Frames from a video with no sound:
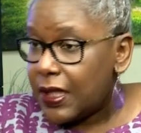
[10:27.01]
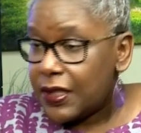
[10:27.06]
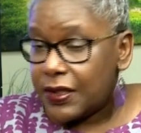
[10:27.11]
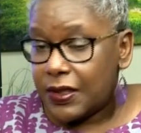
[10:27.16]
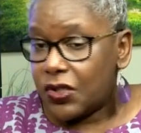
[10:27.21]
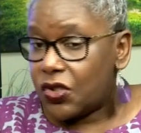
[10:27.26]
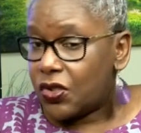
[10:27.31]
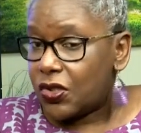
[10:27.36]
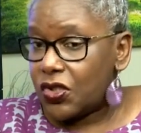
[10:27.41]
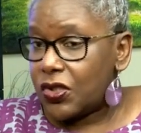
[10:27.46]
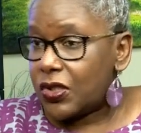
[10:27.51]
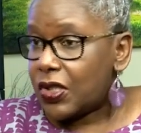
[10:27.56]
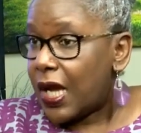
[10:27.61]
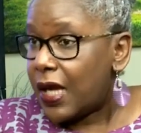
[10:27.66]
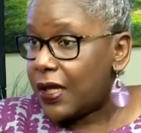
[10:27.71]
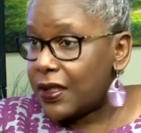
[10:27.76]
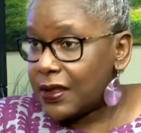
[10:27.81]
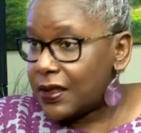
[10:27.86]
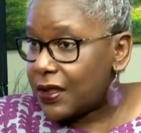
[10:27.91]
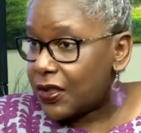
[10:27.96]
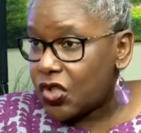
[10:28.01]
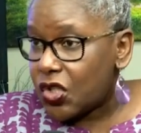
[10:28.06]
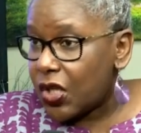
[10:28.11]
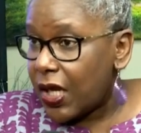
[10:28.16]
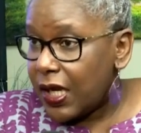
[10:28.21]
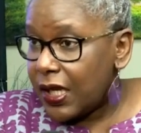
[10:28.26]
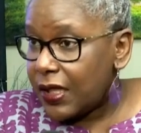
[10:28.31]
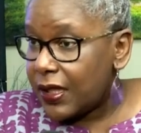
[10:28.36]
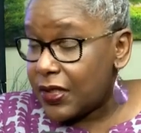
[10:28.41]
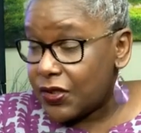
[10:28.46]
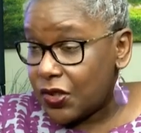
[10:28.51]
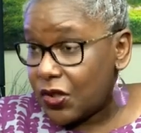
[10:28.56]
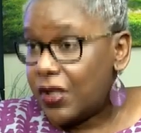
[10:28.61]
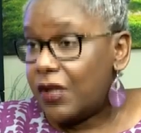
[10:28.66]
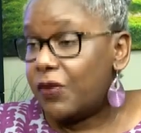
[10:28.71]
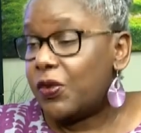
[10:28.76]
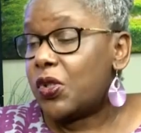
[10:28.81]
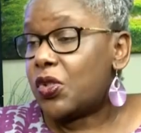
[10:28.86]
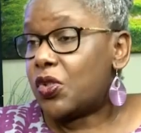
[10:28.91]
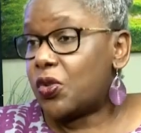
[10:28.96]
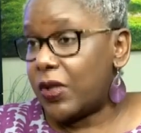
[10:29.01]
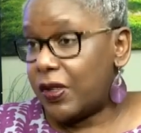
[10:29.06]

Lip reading: There's a chance there's even